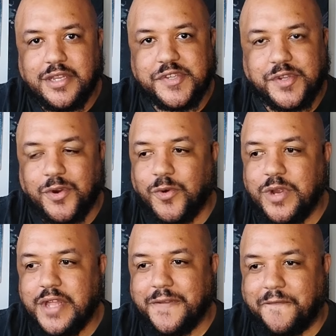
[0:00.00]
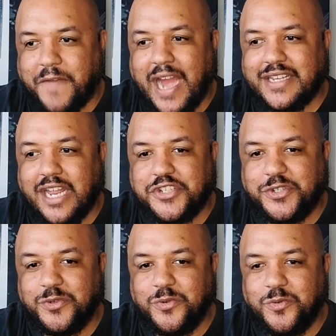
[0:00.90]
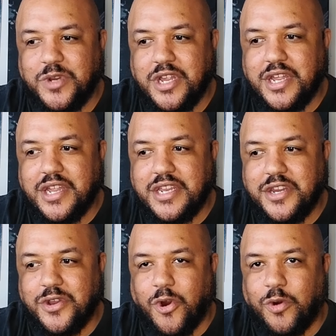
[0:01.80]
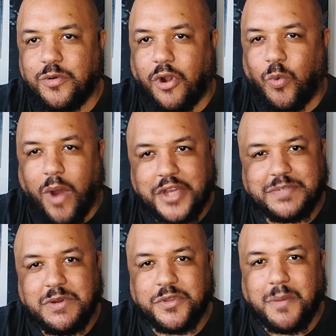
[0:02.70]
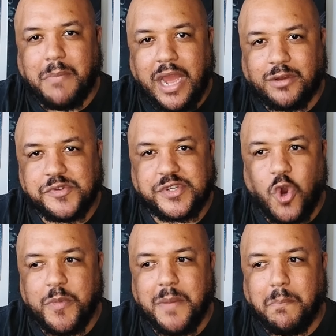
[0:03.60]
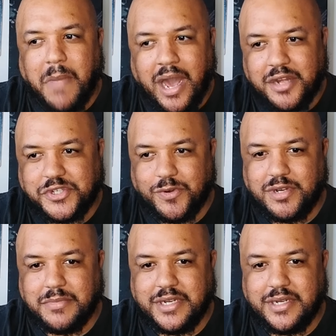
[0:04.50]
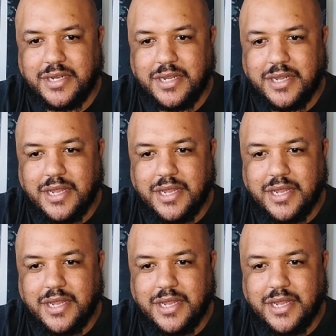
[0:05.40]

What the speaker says: So the fact that you know, are watching me with a microscope and monitoring me